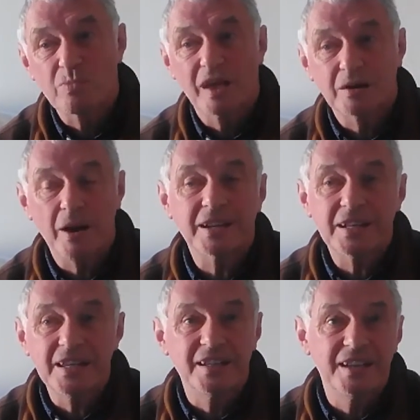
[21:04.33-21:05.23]
quite
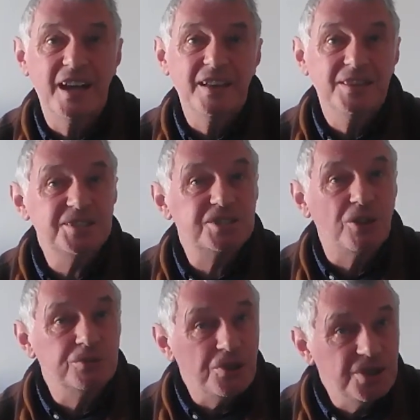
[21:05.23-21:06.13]
clearly, this has got
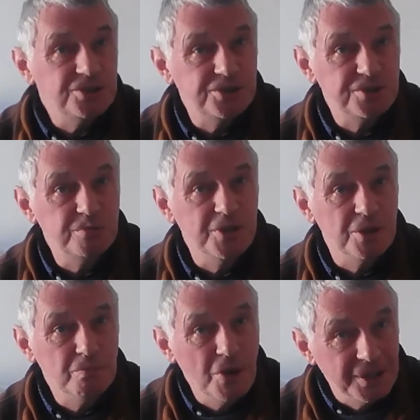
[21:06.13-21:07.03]
nothing to do with
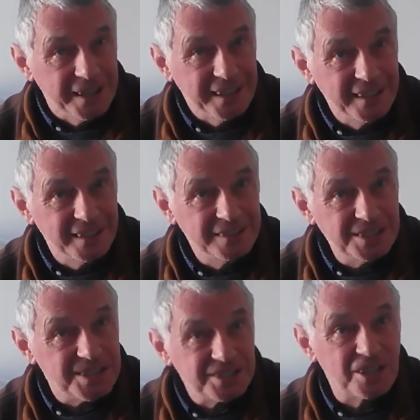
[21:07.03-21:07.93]
money. This has
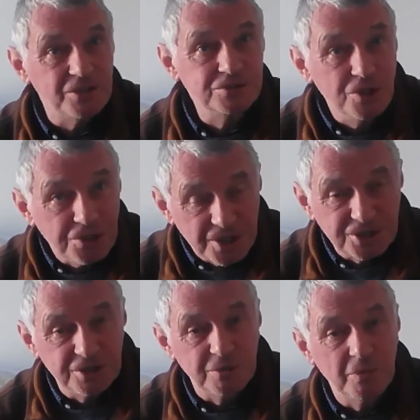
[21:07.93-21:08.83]
got nothing to do
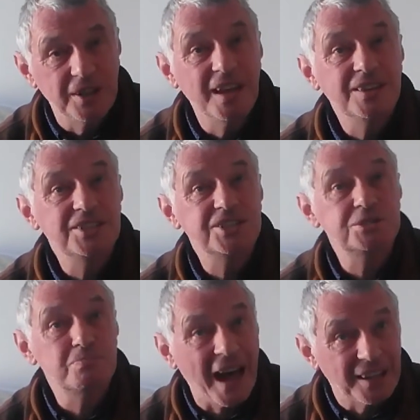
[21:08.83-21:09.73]
with money. This is
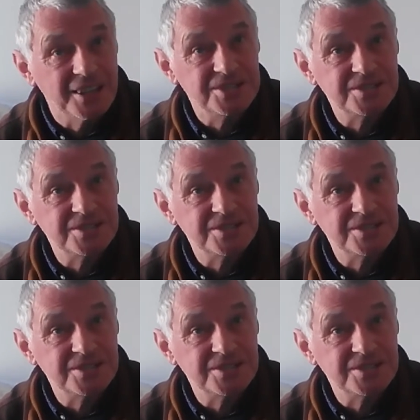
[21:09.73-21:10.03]
malice.